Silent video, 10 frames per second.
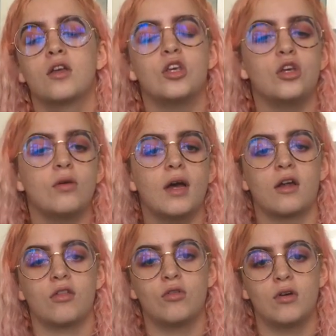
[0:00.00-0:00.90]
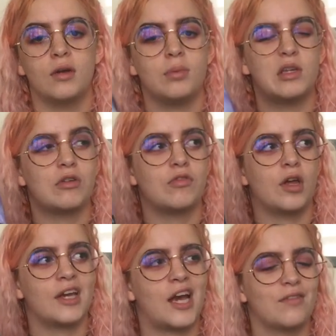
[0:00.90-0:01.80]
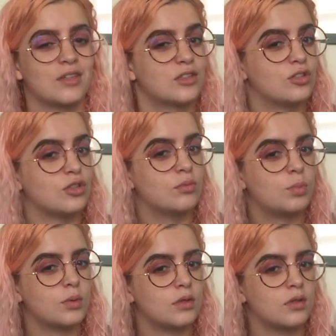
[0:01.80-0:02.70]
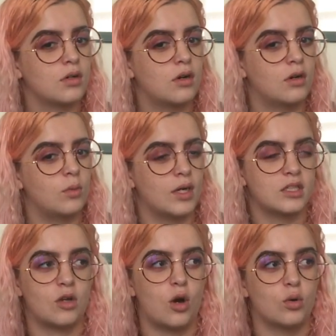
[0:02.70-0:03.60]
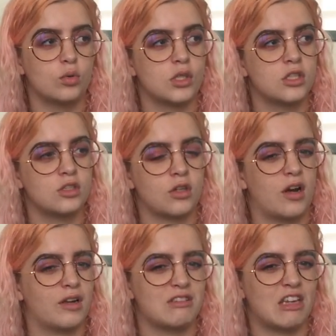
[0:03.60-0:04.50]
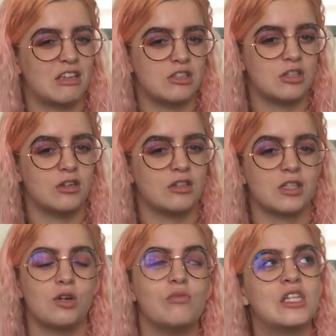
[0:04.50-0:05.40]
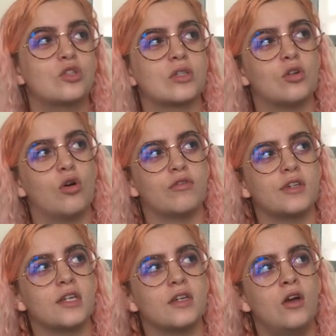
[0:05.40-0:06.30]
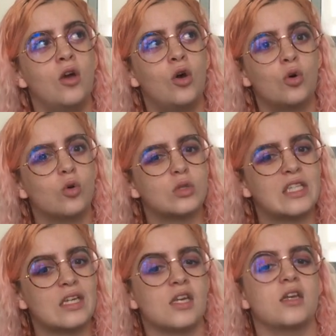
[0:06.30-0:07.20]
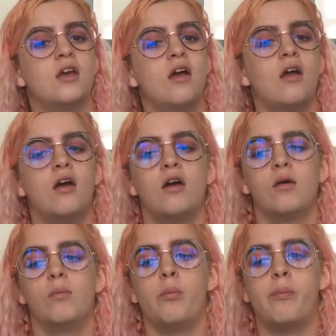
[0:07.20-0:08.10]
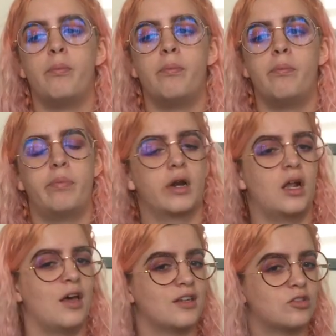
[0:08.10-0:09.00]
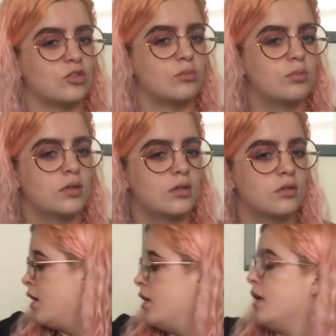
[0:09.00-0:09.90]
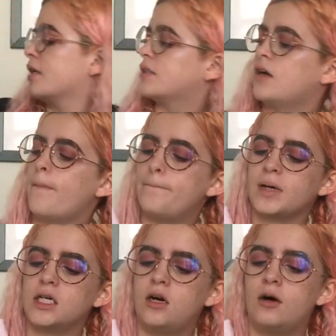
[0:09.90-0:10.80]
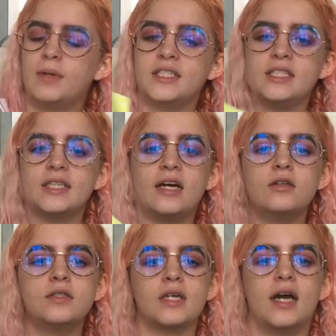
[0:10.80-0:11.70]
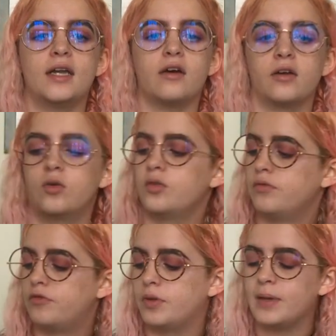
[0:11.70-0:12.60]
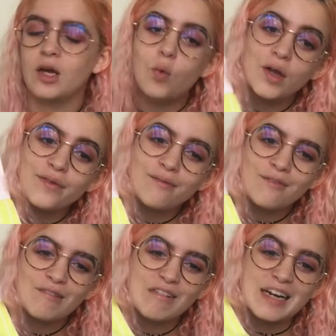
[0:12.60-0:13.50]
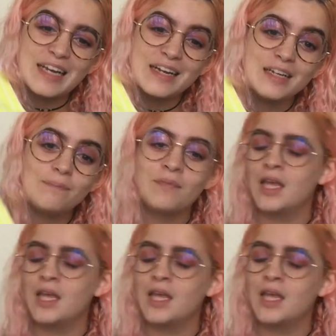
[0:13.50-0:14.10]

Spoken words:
cute, and I thought it'd be good for like having soup when it's cold so that I could take it to uni because I don't really drink coffee or tea, but I like soup. Next up are my tea towels, and I got them for the pink one, clearly.